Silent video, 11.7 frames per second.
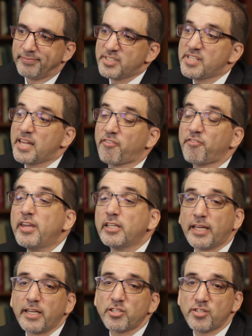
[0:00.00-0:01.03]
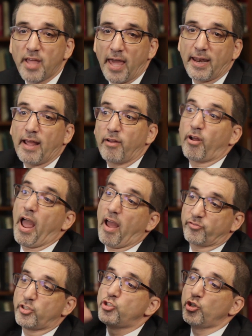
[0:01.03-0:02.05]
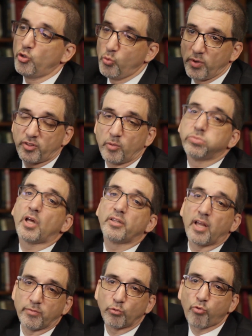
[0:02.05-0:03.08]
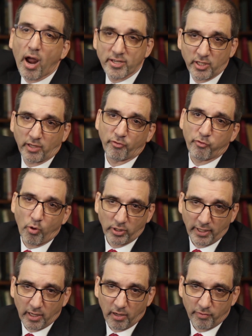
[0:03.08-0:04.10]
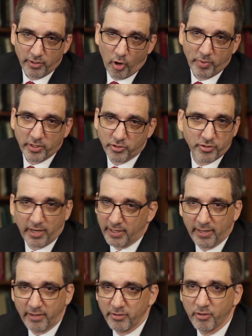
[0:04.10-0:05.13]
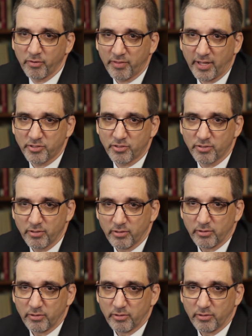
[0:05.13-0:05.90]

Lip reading: set of feelings that have to do with the blood level rising and falling of the opiates you're taking. I don't know if that's...